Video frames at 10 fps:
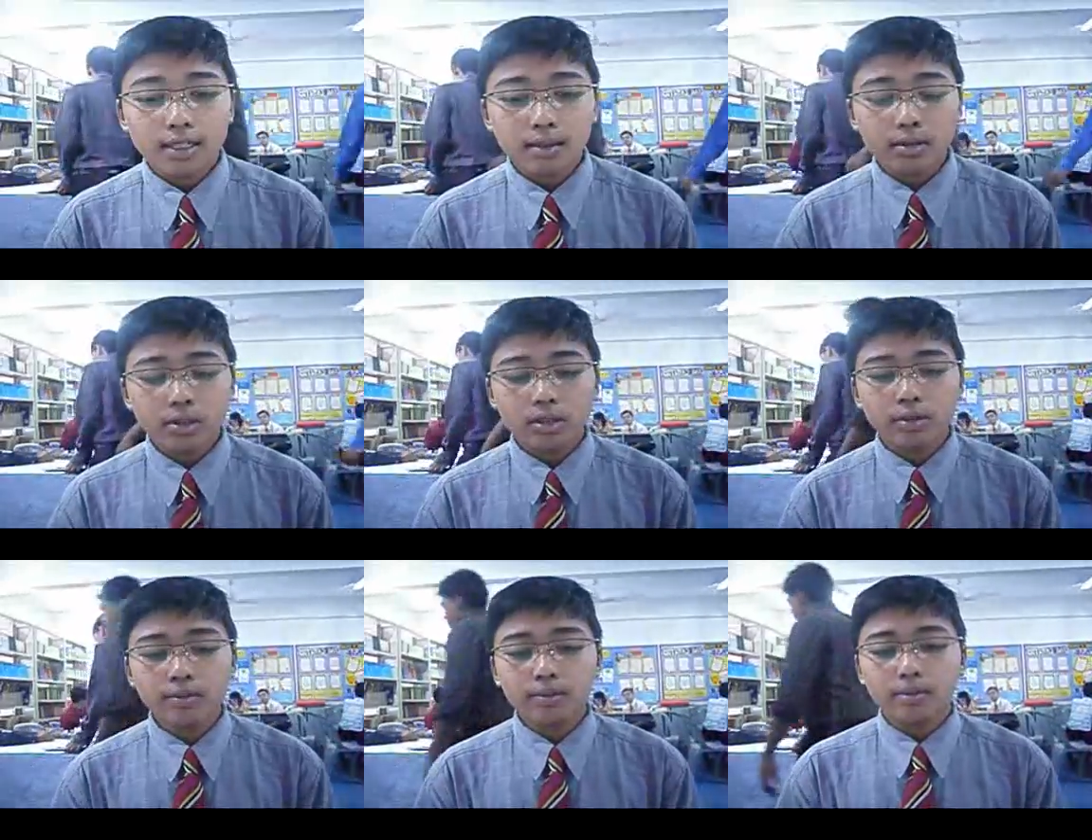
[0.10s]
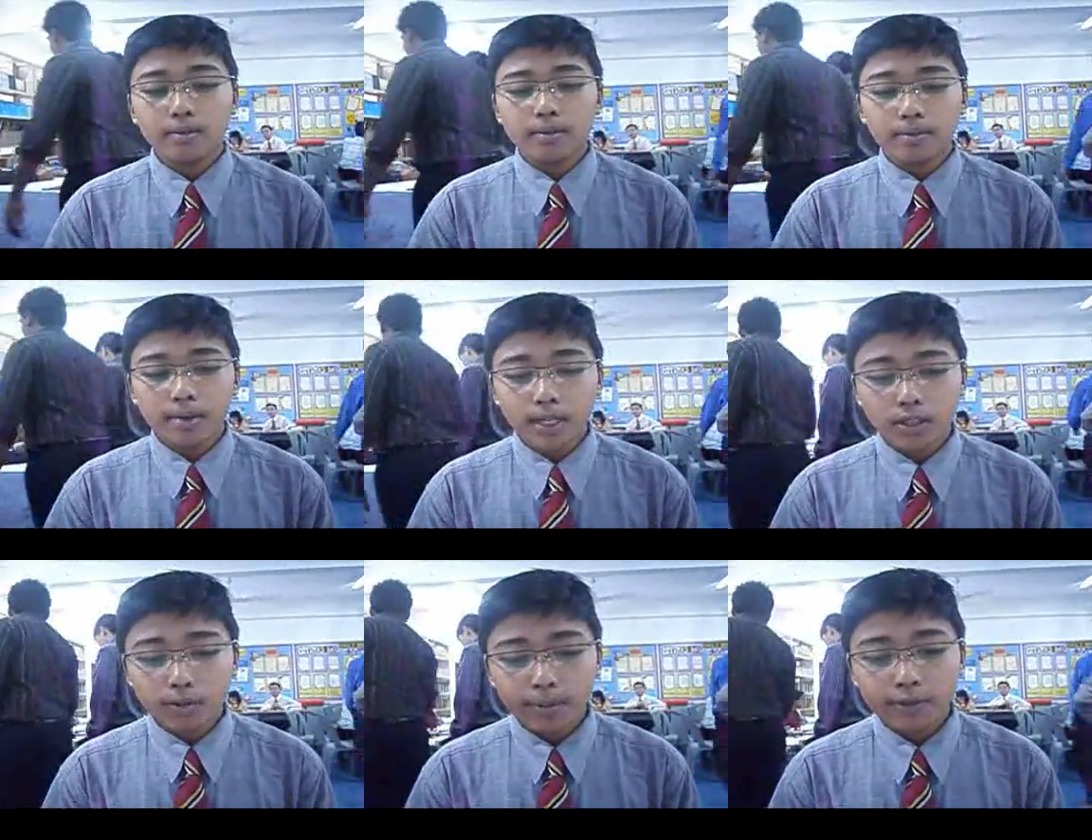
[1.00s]
Assalamualaikum. My
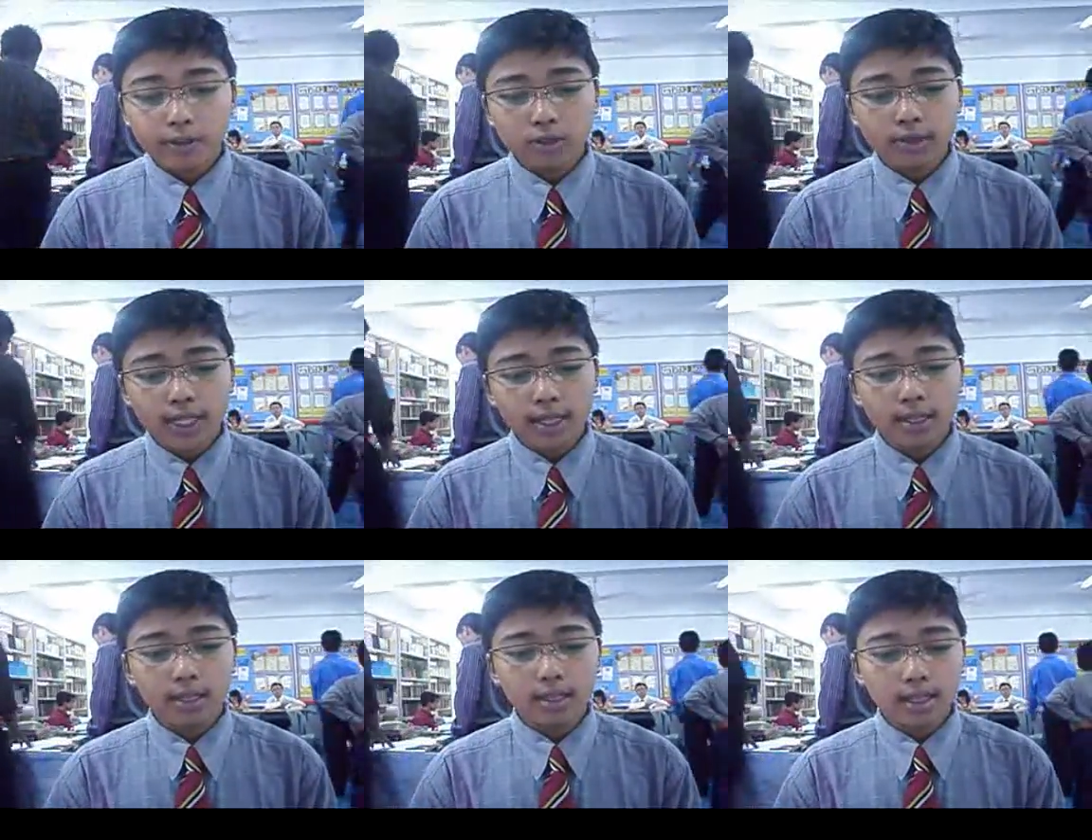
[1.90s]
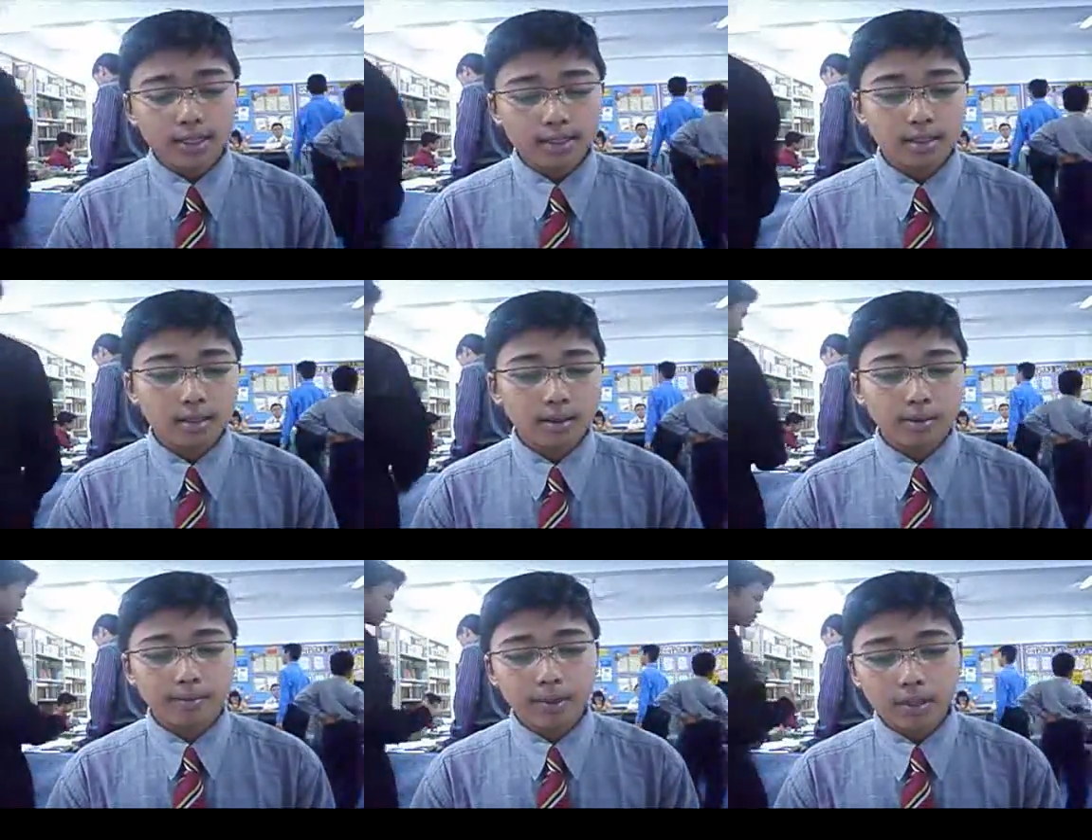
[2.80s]
topic for today is
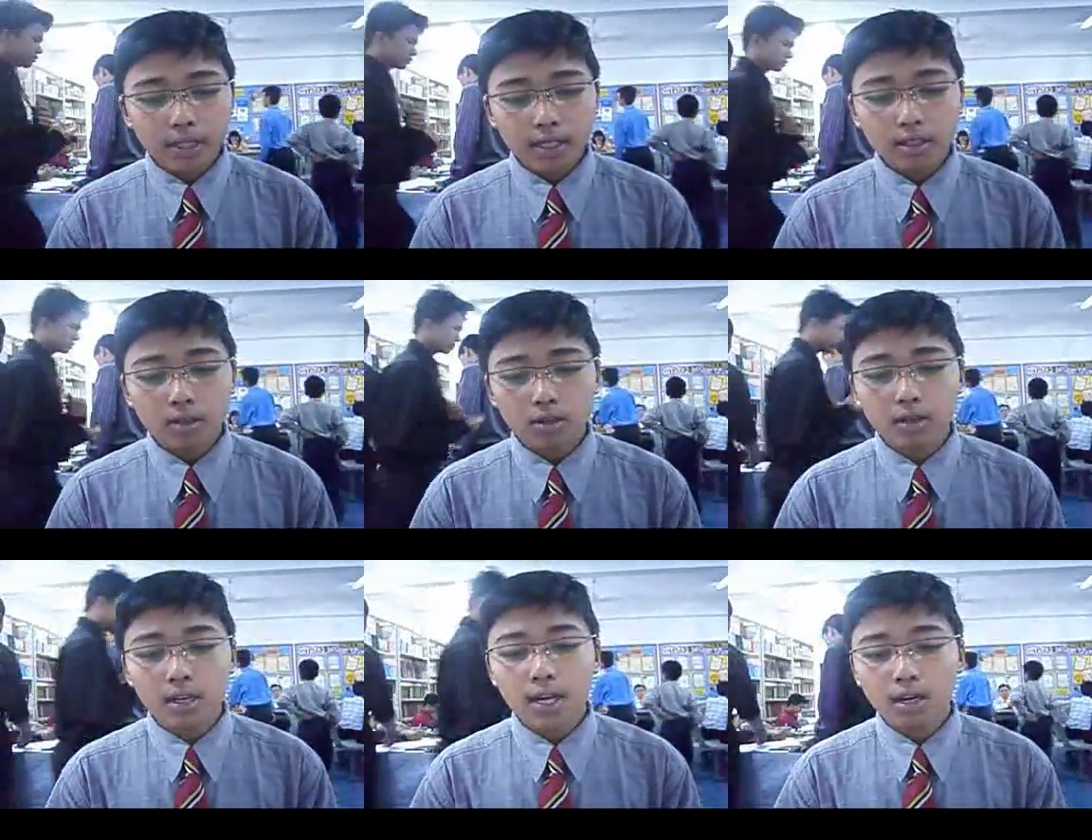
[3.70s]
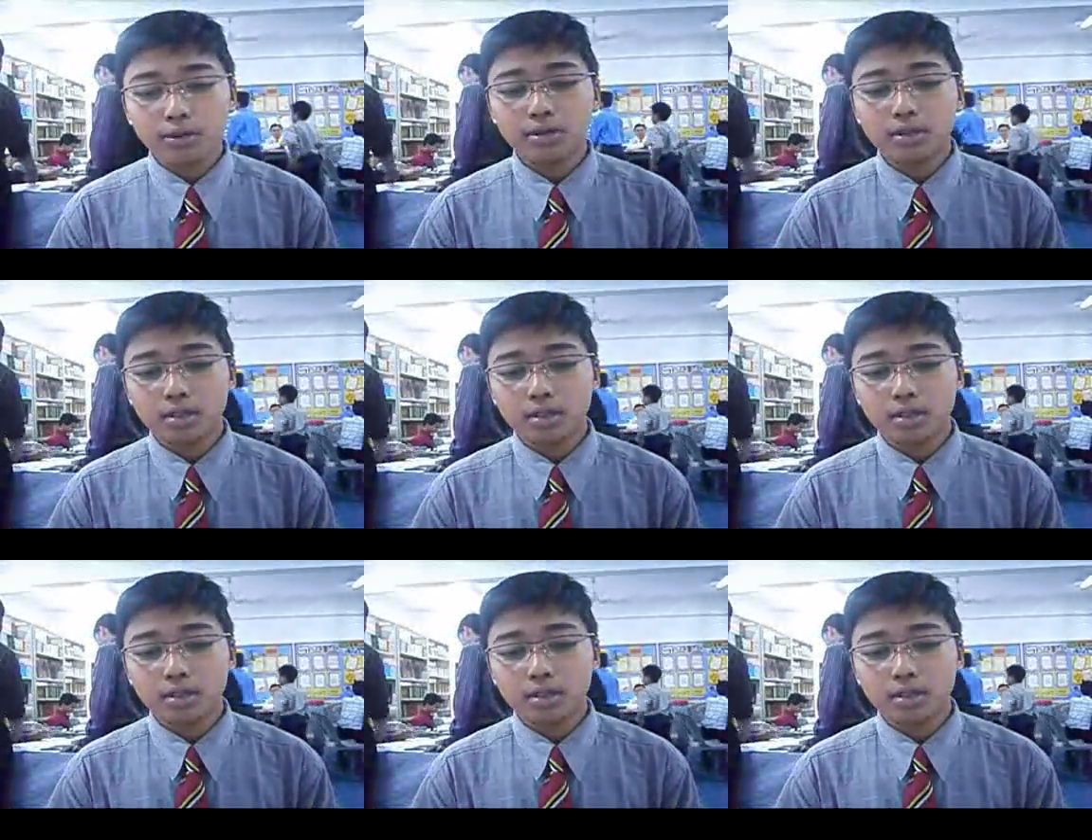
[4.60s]
building your house.